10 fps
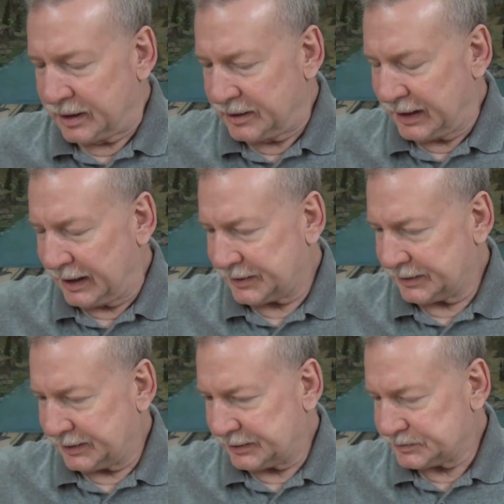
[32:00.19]

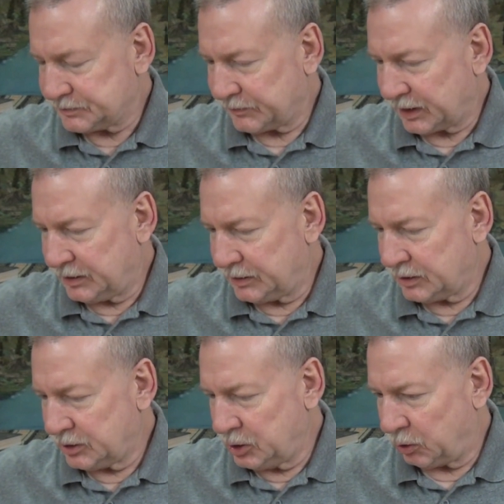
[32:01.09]
that
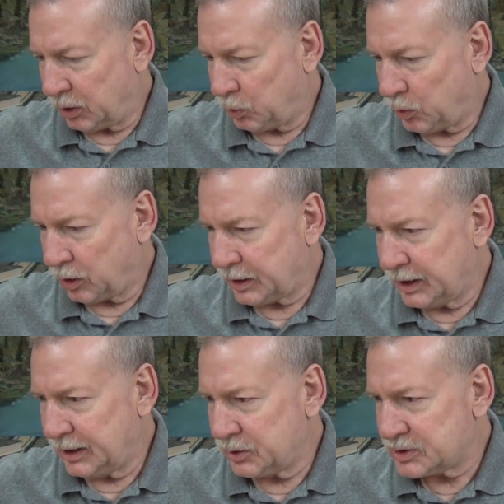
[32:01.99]
um, you are working